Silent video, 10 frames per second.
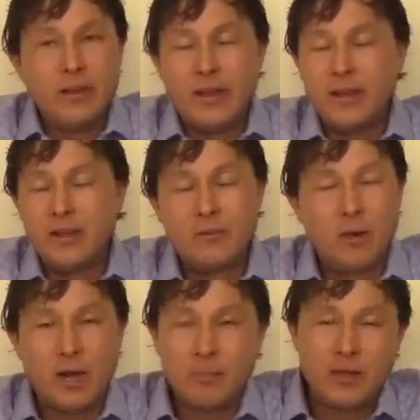And he
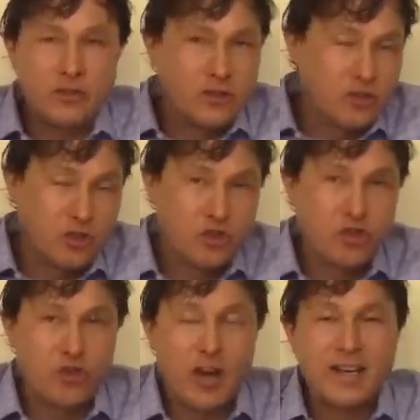recommends
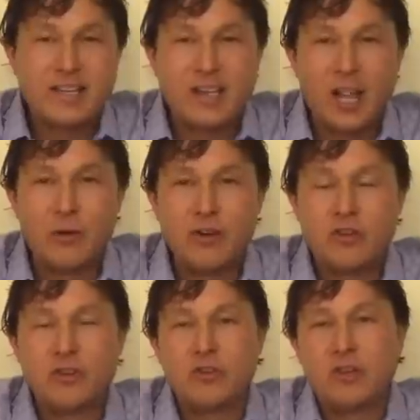straight celery
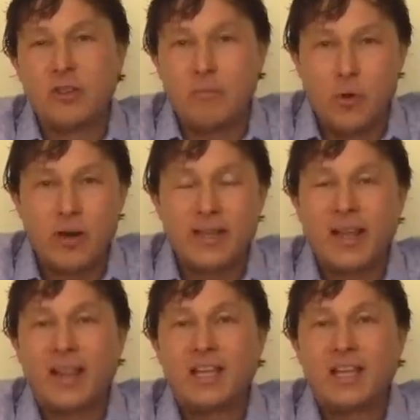juice in the morning,